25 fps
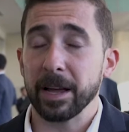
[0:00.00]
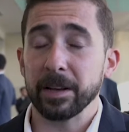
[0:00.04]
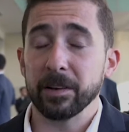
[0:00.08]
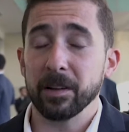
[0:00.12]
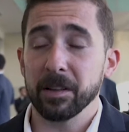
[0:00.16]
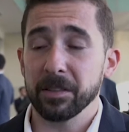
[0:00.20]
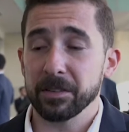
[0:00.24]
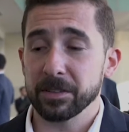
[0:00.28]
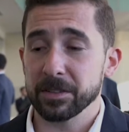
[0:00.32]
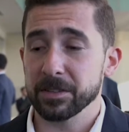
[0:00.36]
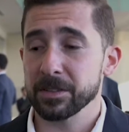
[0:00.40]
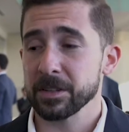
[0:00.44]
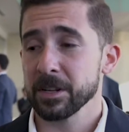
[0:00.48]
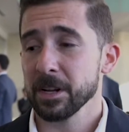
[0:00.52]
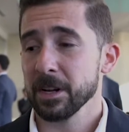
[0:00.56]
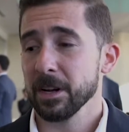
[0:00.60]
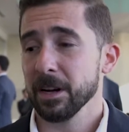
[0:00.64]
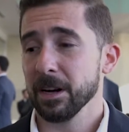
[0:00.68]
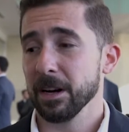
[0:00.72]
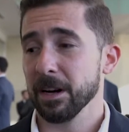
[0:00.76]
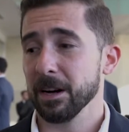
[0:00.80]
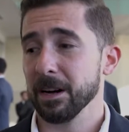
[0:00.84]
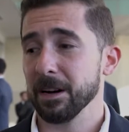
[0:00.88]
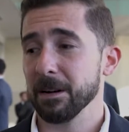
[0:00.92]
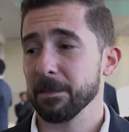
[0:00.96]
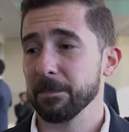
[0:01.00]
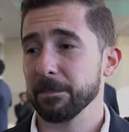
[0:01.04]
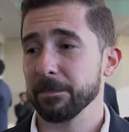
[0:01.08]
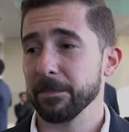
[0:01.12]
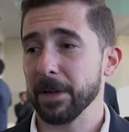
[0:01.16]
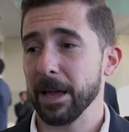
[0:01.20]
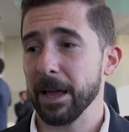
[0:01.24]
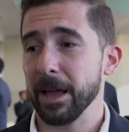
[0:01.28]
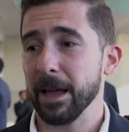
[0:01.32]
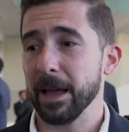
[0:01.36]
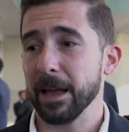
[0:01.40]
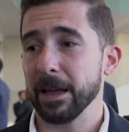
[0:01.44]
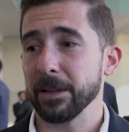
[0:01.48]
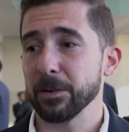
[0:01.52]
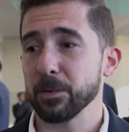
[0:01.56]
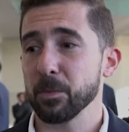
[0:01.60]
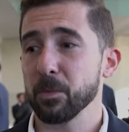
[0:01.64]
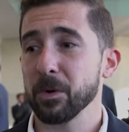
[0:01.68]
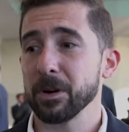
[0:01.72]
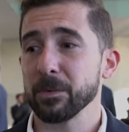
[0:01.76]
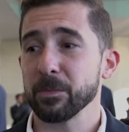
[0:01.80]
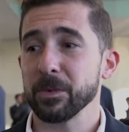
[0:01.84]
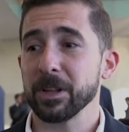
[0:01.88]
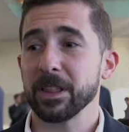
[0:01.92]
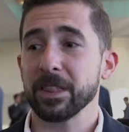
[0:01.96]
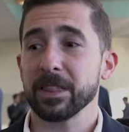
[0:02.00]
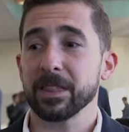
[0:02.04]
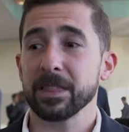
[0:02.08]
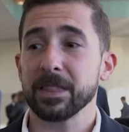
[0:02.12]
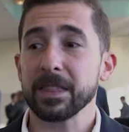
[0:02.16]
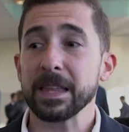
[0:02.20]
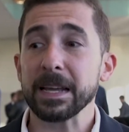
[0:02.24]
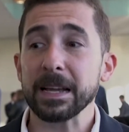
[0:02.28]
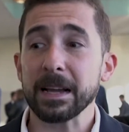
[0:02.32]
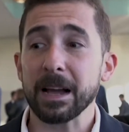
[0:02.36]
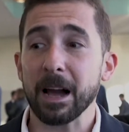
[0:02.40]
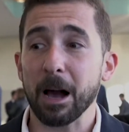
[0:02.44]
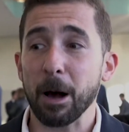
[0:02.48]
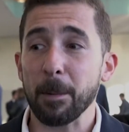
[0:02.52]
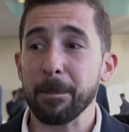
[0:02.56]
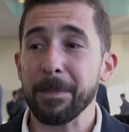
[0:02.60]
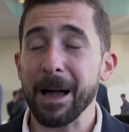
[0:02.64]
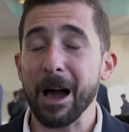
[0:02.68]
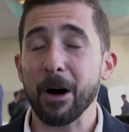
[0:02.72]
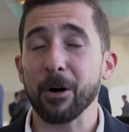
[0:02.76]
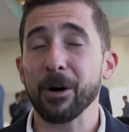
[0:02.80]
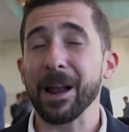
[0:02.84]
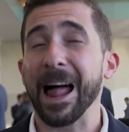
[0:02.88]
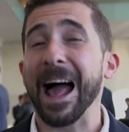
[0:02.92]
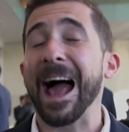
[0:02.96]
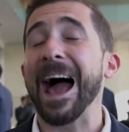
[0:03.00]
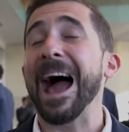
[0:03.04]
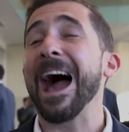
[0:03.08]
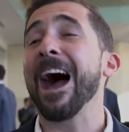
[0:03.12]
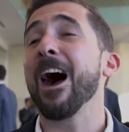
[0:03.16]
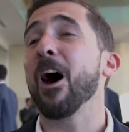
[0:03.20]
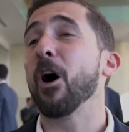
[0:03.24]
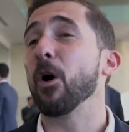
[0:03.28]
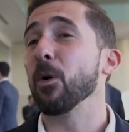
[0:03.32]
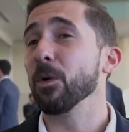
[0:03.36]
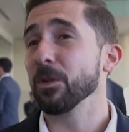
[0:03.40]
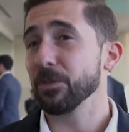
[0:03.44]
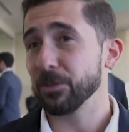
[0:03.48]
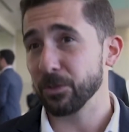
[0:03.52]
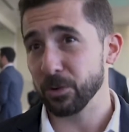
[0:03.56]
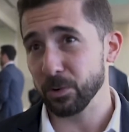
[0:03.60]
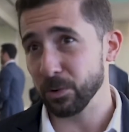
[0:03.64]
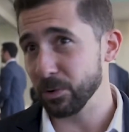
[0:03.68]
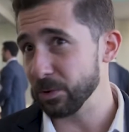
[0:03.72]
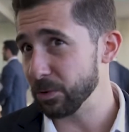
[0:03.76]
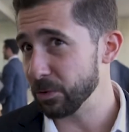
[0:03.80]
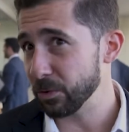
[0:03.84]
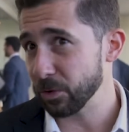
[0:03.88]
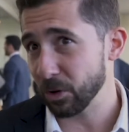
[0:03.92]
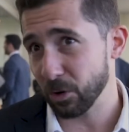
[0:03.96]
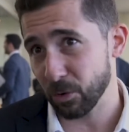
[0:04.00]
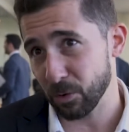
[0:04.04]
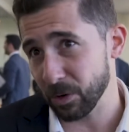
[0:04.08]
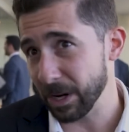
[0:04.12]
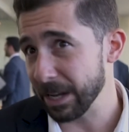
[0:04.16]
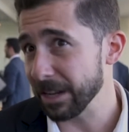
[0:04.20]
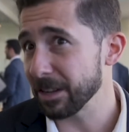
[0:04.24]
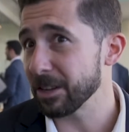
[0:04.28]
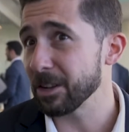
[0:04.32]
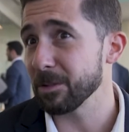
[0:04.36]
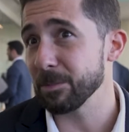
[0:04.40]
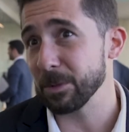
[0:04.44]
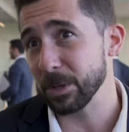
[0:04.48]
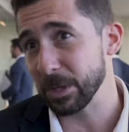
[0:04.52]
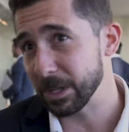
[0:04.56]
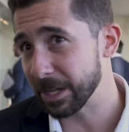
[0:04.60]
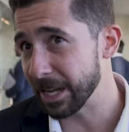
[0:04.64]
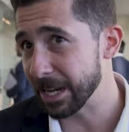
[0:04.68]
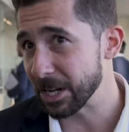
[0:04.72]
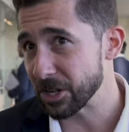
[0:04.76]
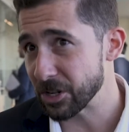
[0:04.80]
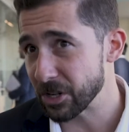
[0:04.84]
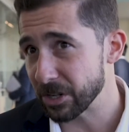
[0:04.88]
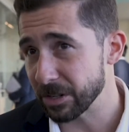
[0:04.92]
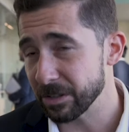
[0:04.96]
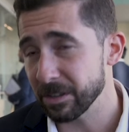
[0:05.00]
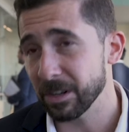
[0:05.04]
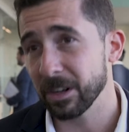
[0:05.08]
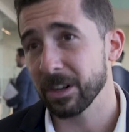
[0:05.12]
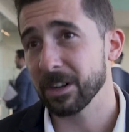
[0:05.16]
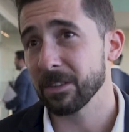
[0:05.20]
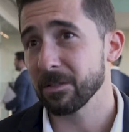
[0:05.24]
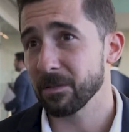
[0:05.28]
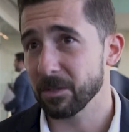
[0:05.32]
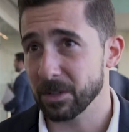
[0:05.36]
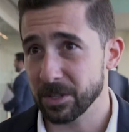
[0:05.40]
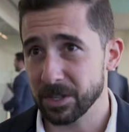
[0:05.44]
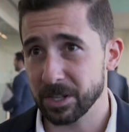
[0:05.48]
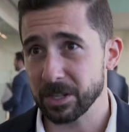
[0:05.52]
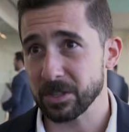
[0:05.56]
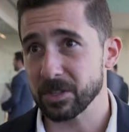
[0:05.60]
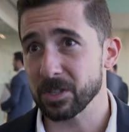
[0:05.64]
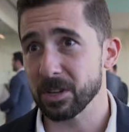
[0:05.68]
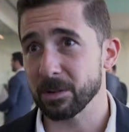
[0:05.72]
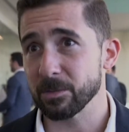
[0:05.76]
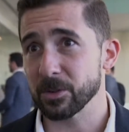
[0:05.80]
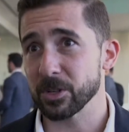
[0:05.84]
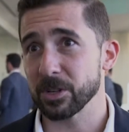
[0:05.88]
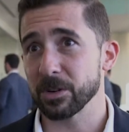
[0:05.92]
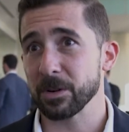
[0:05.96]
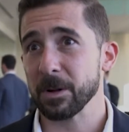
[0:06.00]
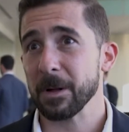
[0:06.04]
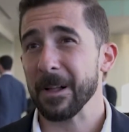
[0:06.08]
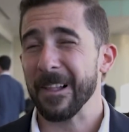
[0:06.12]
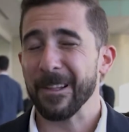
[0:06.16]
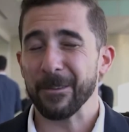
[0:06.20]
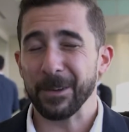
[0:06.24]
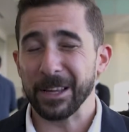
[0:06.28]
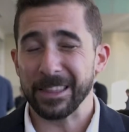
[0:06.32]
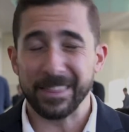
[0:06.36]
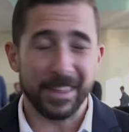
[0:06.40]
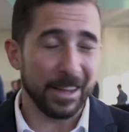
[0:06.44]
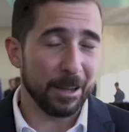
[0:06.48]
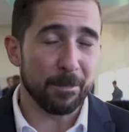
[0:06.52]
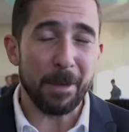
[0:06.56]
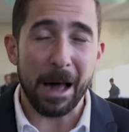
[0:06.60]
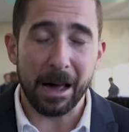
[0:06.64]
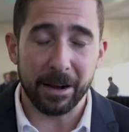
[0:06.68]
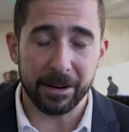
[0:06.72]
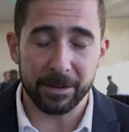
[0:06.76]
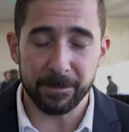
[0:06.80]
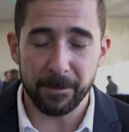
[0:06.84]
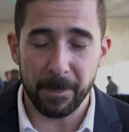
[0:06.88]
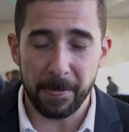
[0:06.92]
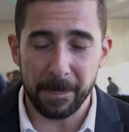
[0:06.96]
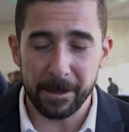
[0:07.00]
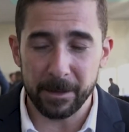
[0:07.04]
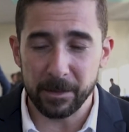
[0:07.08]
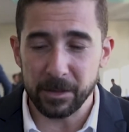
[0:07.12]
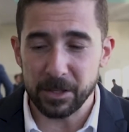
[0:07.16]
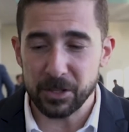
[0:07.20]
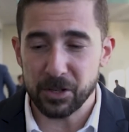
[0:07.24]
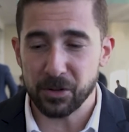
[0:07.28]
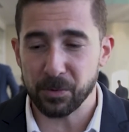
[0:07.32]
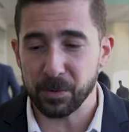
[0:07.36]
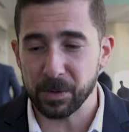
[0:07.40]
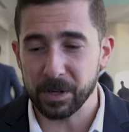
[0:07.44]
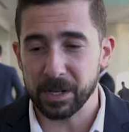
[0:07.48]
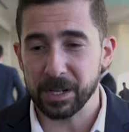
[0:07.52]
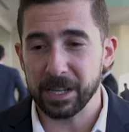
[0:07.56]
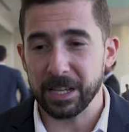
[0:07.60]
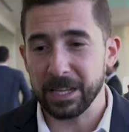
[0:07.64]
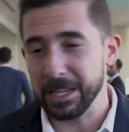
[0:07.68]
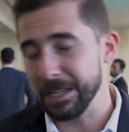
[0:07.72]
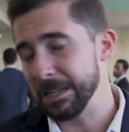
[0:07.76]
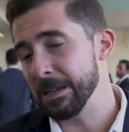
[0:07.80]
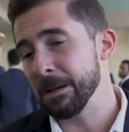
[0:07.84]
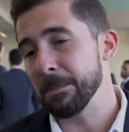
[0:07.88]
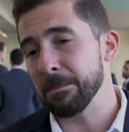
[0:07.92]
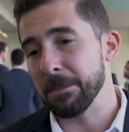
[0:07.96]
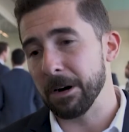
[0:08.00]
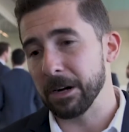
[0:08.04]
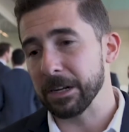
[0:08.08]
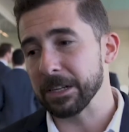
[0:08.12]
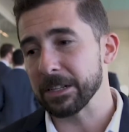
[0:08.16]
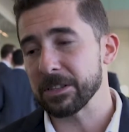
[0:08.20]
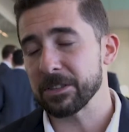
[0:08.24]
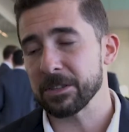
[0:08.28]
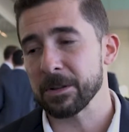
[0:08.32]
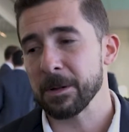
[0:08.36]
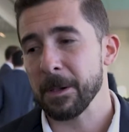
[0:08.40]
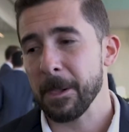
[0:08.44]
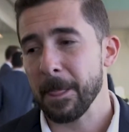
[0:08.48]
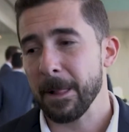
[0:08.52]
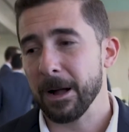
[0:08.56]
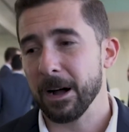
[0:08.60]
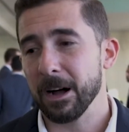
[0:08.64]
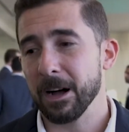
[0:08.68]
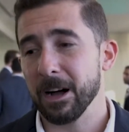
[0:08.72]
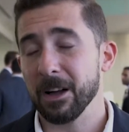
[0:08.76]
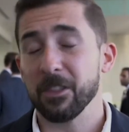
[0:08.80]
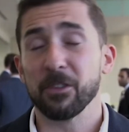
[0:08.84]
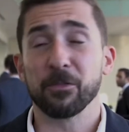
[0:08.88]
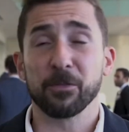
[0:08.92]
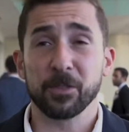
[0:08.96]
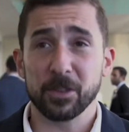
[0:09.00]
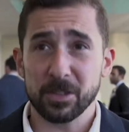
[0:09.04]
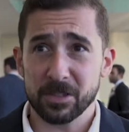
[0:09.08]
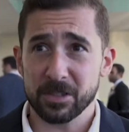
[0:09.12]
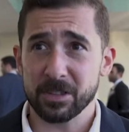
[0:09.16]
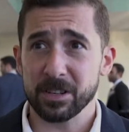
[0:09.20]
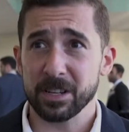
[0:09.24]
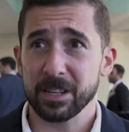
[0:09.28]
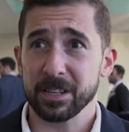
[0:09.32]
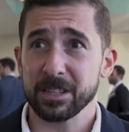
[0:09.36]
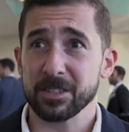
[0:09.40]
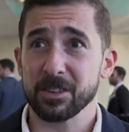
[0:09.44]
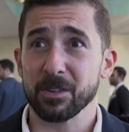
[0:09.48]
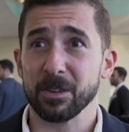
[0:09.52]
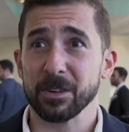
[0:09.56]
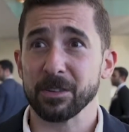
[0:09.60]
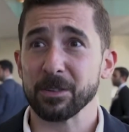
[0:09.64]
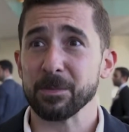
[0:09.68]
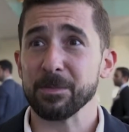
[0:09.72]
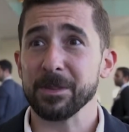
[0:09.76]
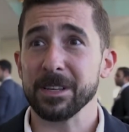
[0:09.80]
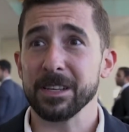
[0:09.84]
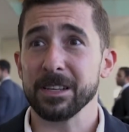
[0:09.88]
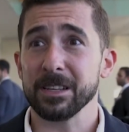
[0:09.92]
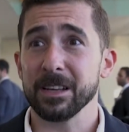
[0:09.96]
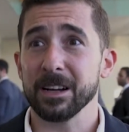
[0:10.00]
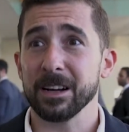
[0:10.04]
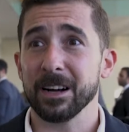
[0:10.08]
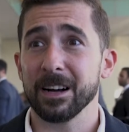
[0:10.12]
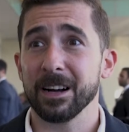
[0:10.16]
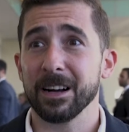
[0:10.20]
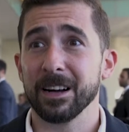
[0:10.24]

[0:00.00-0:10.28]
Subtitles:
and others. And when we think about how to create communication versus consumption, we can think about it in these 3 key buckets. The first is going to be